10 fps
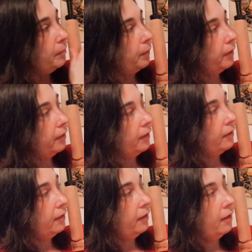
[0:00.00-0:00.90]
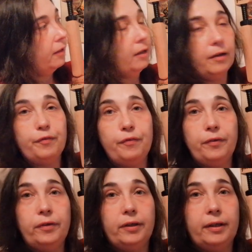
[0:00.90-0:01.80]
but I think I
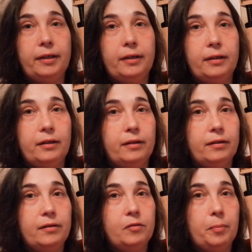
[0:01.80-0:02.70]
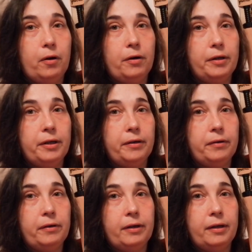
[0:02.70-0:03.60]
filled in this part
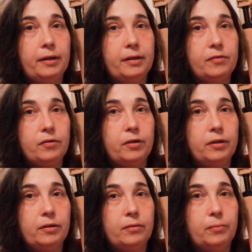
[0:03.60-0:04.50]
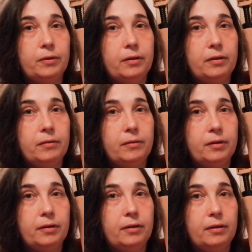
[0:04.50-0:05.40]
here and I started with
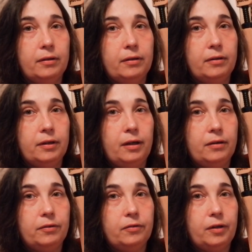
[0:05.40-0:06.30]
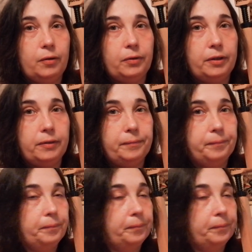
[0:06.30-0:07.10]
the colors out here.